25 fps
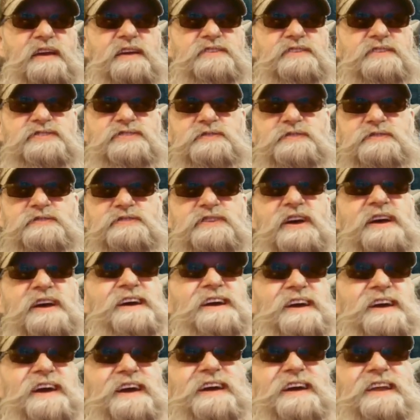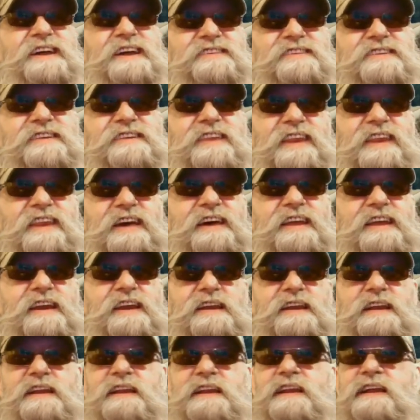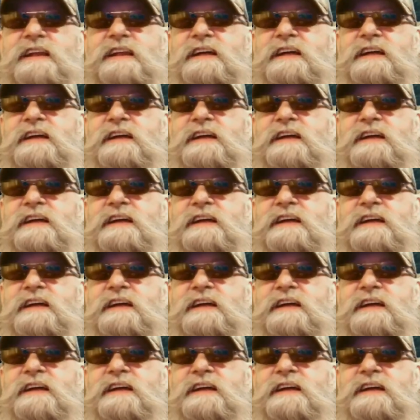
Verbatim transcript: issues in a little